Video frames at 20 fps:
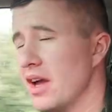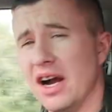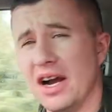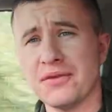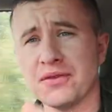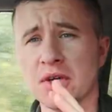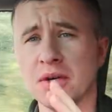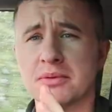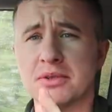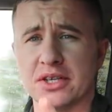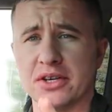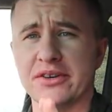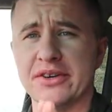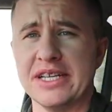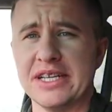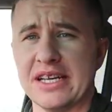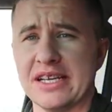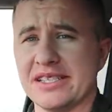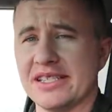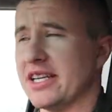I've come to the
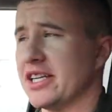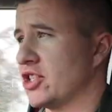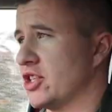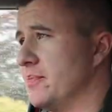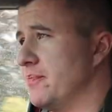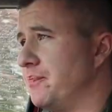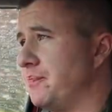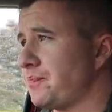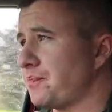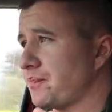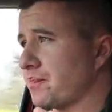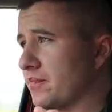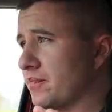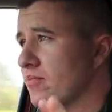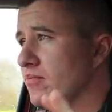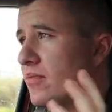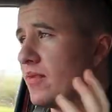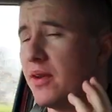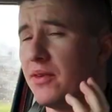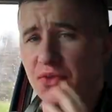realization
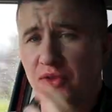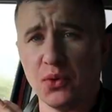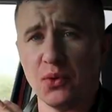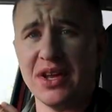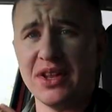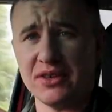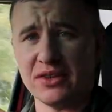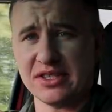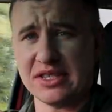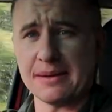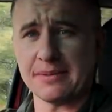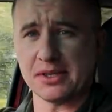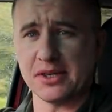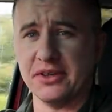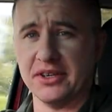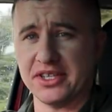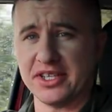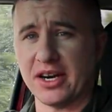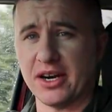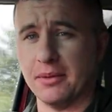the weather is
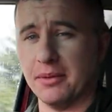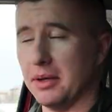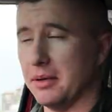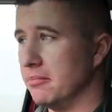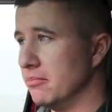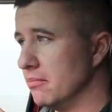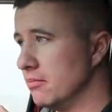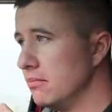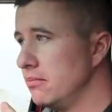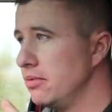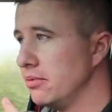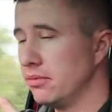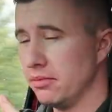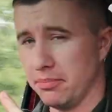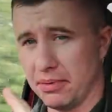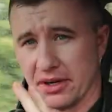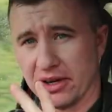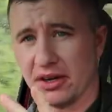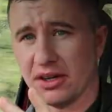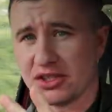absolutely terrible,
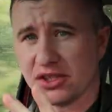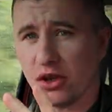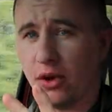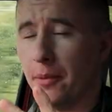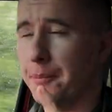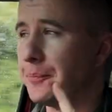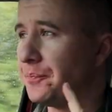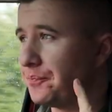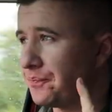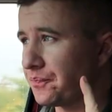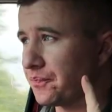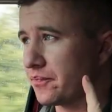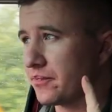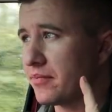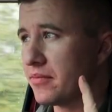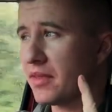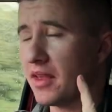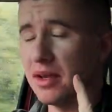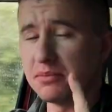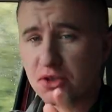but also
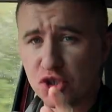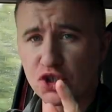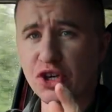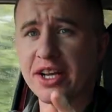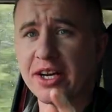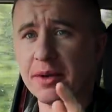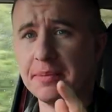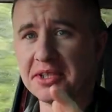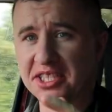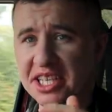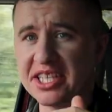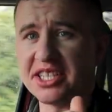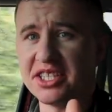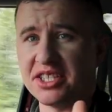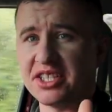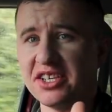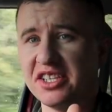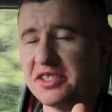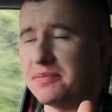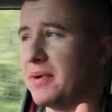straight up
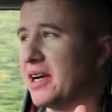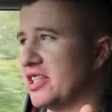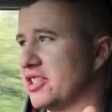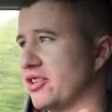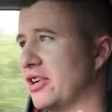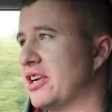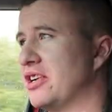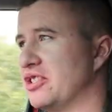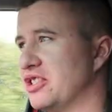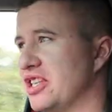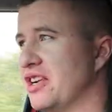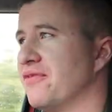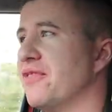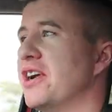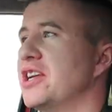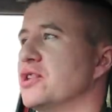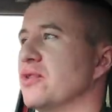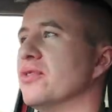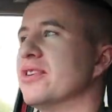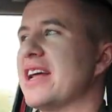addicted to this Monster Energy. If
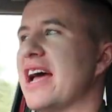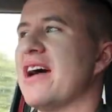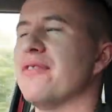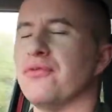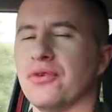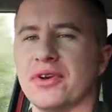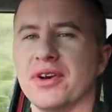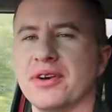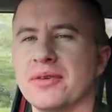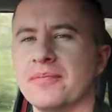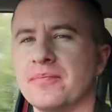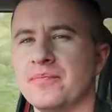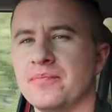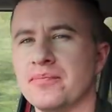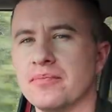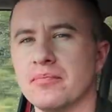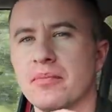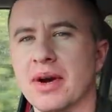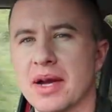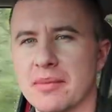I don't have one,
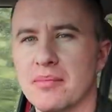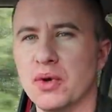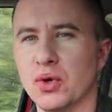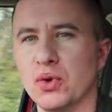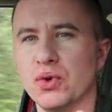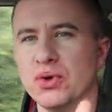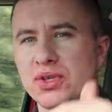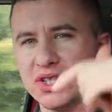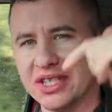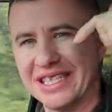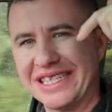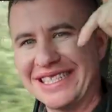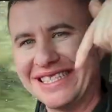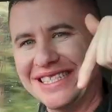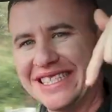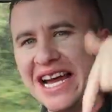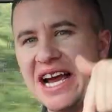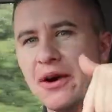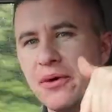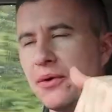my mood
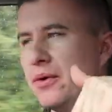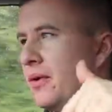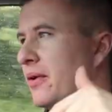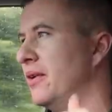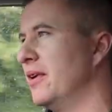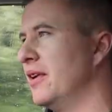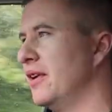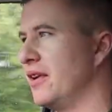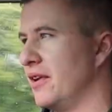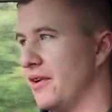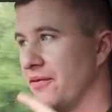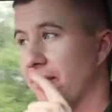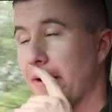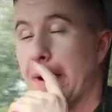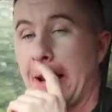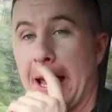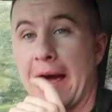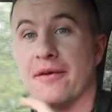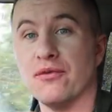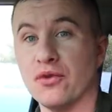is down. If
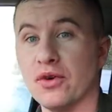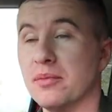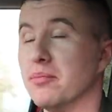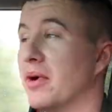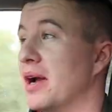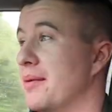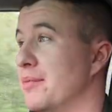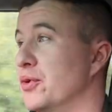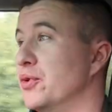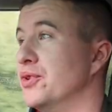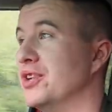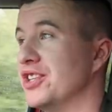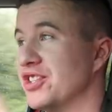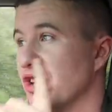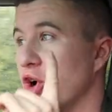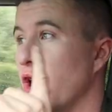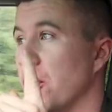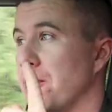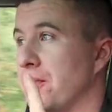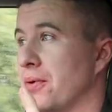I have one, my mood is
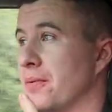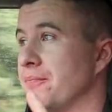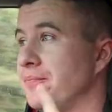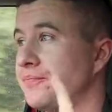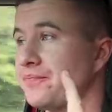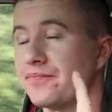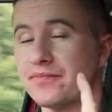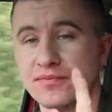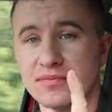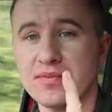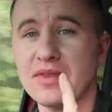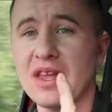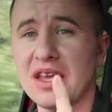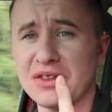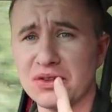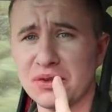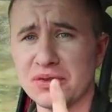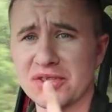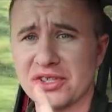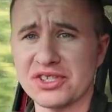up.
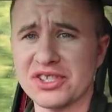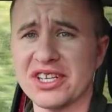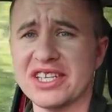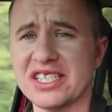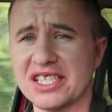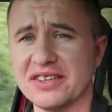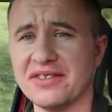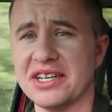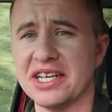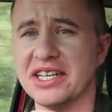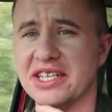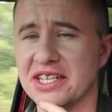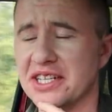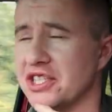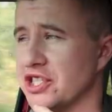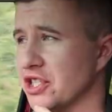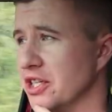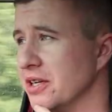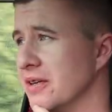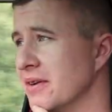Those are signs of an
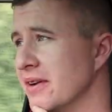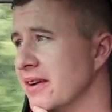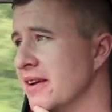addiction.